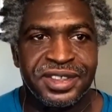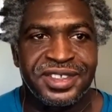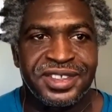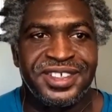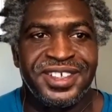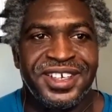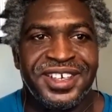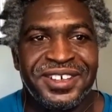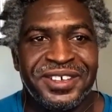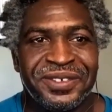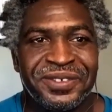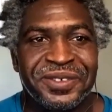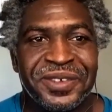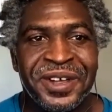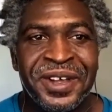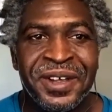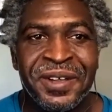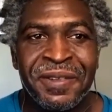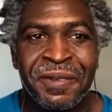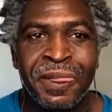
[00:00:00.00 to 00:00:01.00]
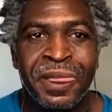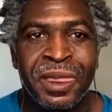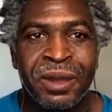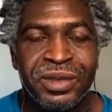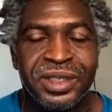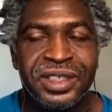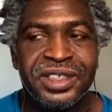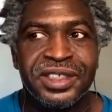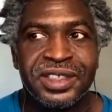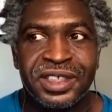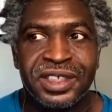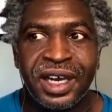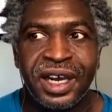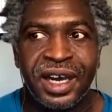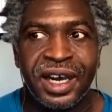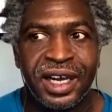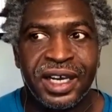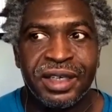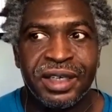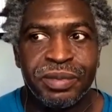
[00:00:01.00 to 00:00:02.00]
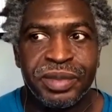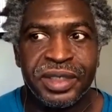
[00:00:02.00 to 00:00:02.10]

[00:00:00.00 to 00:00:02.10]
stuff, which is odd.